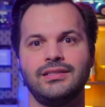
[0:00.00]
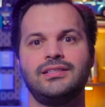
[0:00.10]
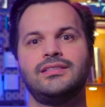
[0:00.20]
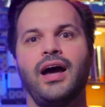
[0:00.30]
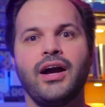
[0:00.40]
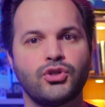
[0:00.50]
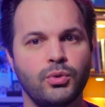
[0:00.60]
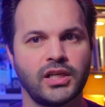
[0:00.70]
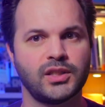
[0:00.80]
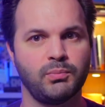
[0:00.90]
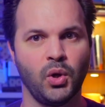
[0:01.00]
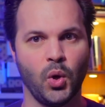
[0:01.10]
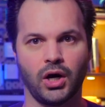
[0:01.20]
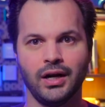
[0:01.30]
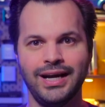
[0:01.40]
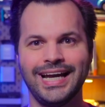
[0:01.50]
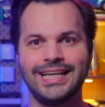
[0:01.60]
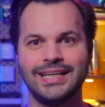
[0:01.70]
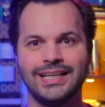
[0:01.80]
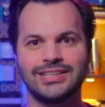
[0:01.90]
and the desire to explore
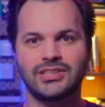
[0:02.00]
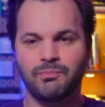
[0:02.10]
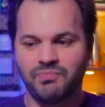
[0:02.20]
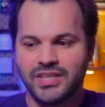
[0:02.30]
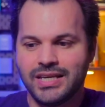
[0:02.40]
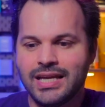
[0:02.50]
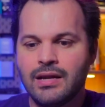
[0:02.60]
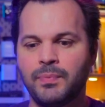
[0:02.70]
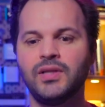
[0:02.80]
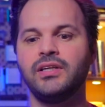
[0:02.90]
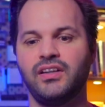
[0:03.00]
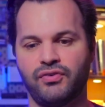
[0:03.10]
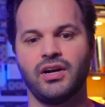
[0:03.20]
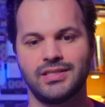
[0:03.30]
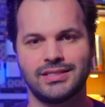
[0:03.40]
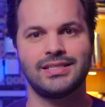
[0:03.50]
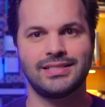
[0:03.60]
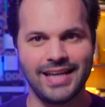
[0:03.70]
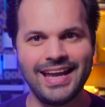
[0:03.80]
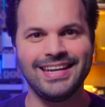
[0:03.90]
and just the inability for us to
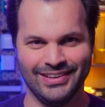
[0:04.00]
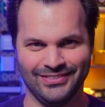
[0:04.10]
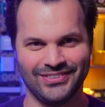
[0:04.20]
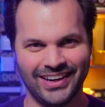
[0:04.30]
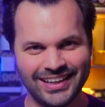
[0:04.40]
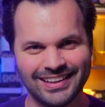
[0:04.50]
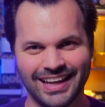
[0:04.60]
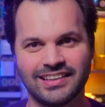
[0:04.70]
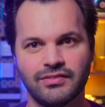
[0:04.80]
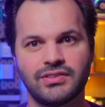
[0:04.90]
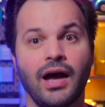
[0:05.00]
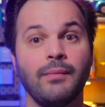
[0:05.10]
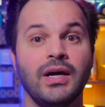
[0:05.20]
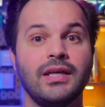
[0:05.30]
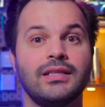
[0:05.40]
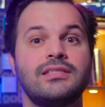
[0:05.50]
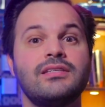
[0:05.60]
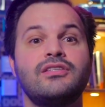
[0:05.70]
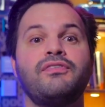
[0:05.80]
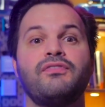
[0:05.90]
stay here for any length of time.
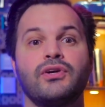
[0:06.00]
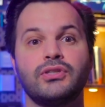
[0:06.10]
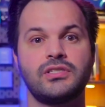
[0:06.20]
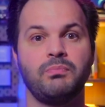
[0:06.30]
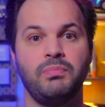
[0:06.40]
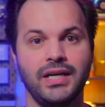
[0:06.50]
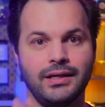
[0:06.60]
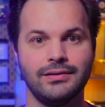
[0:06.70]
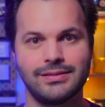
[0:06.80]
This is the first big